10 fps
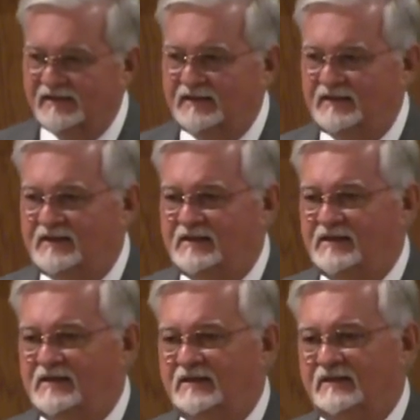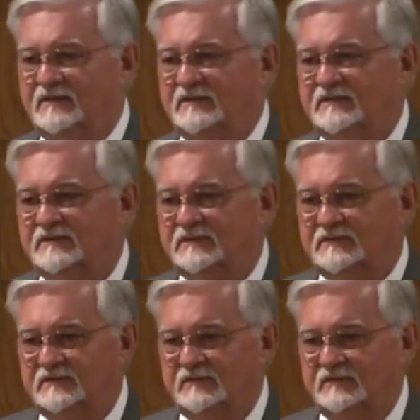[no speech]